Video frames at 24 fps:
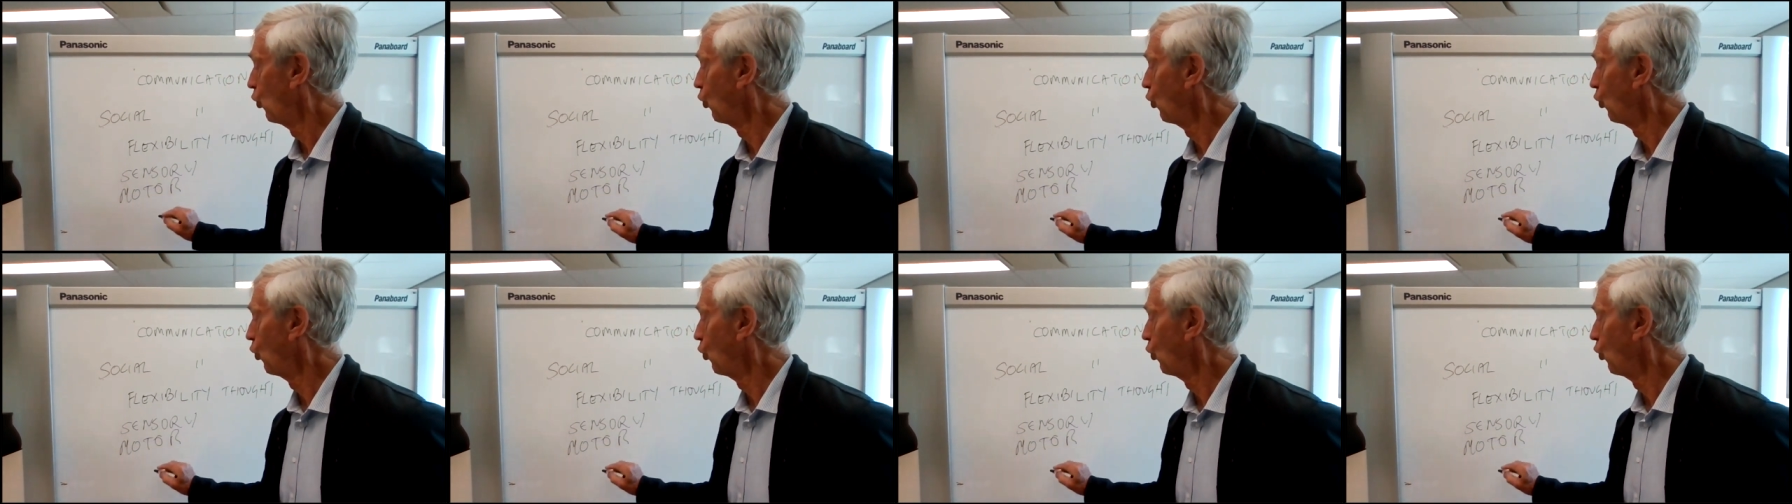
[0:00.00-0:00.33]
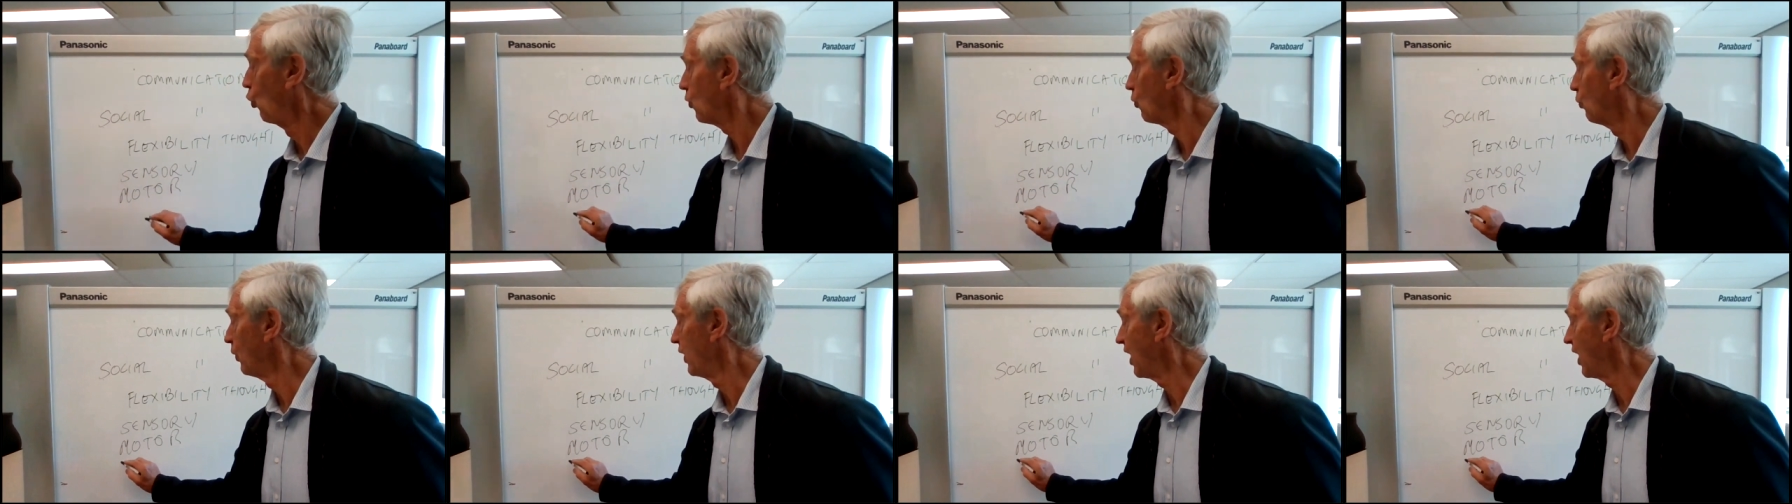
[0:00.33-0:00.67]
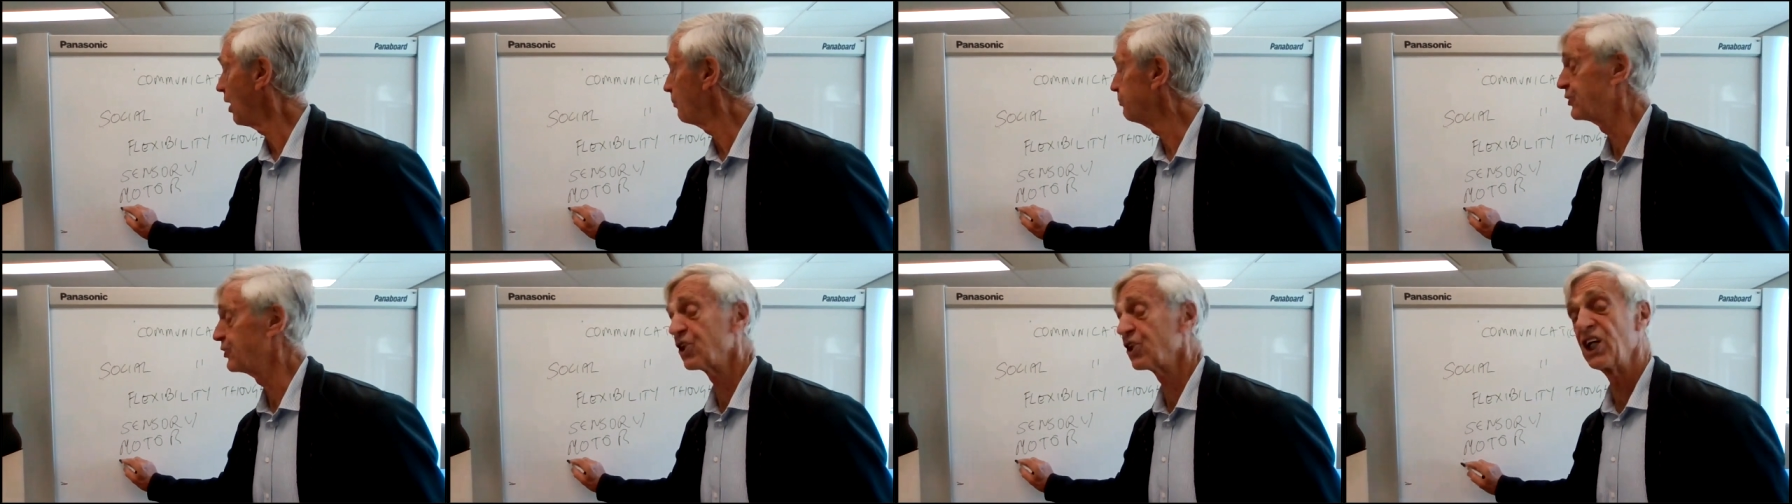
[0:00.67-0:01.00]
Or
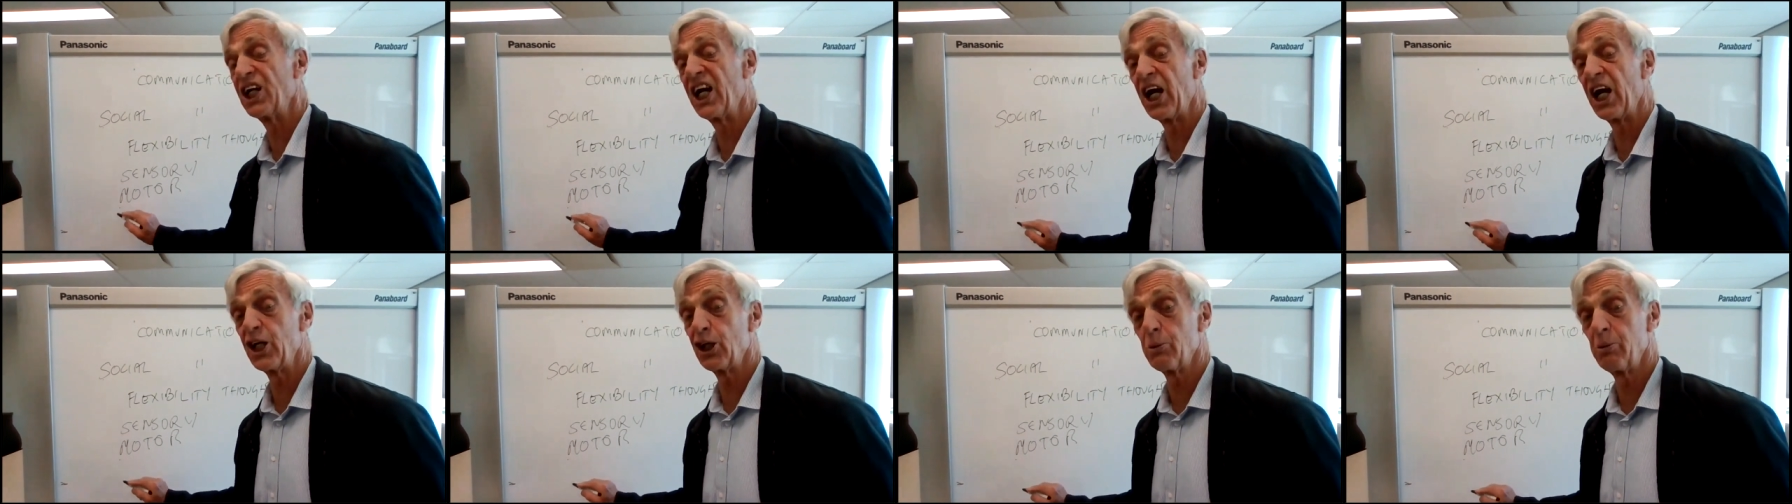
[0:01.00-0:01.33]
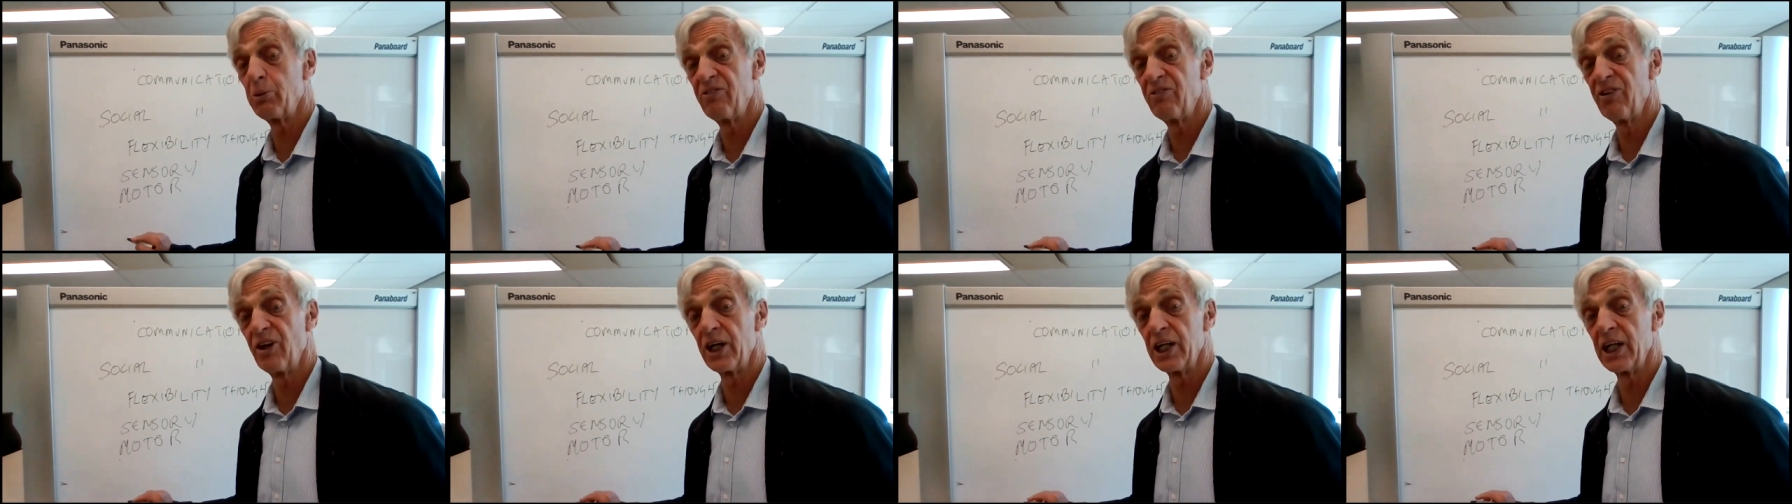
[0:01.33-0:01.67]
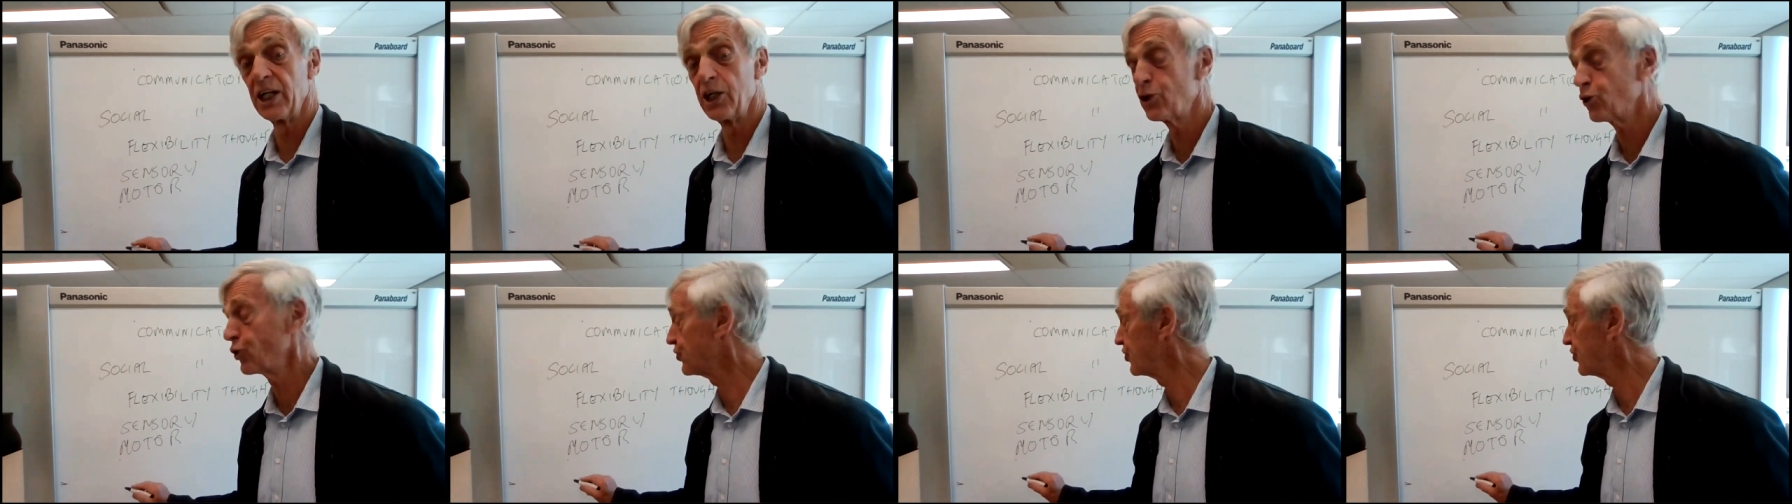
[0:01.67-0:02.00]
we are obviously going to be
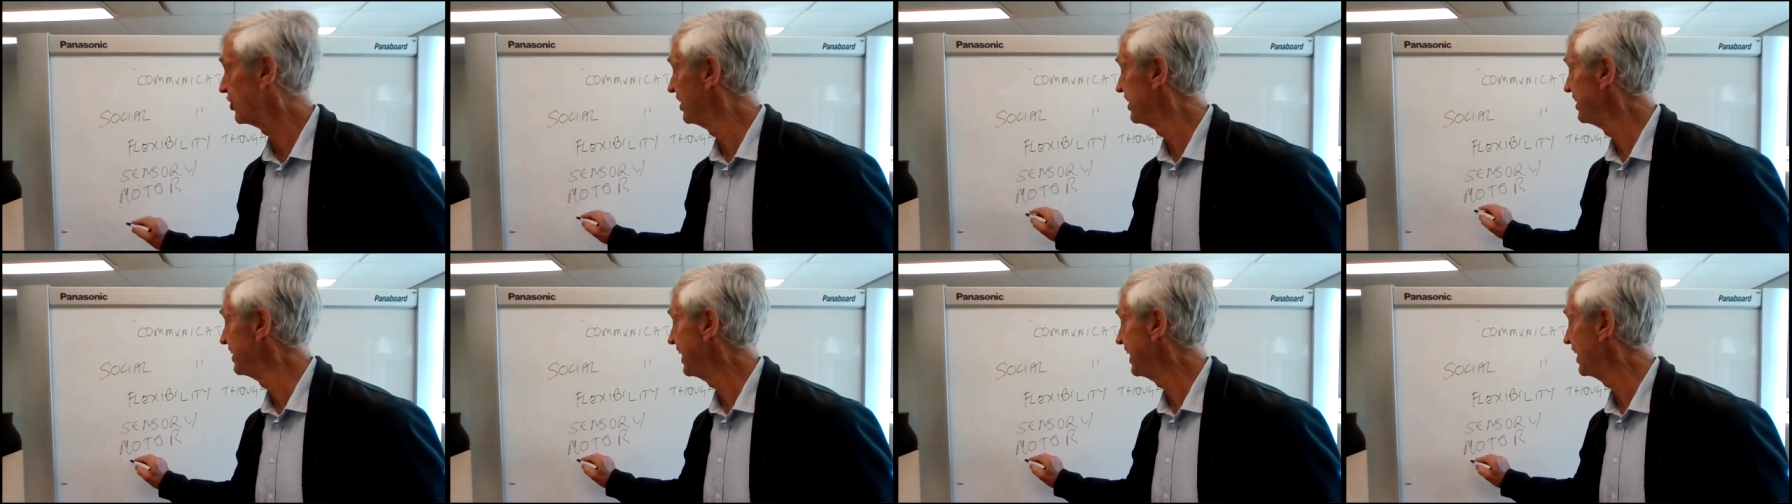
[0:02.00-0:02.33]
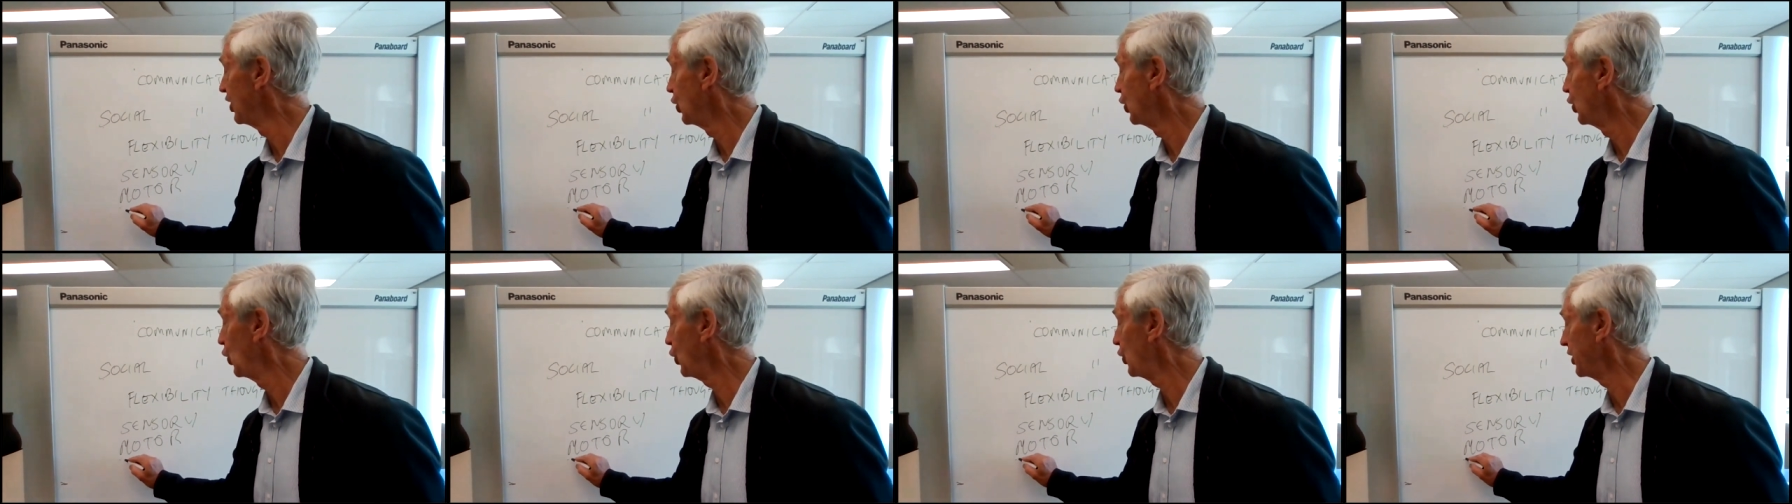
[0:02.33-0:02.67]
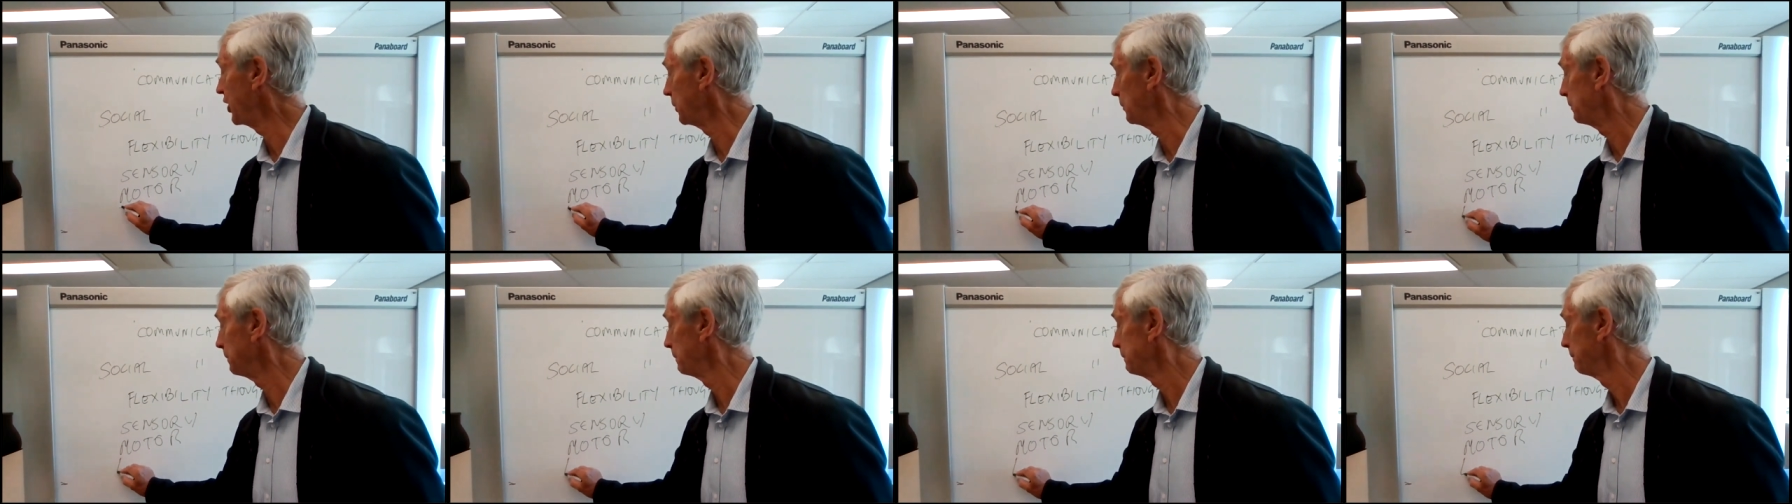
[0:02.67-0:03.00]
very interested in their
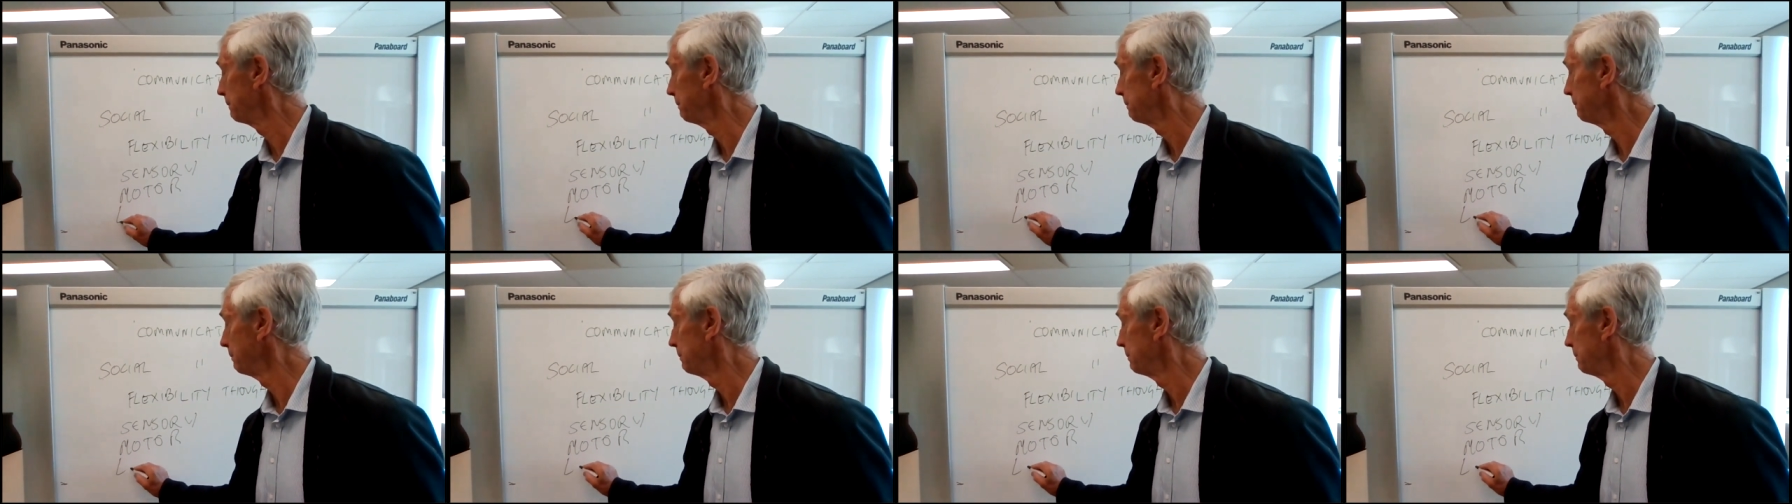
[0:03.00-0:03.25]
learning.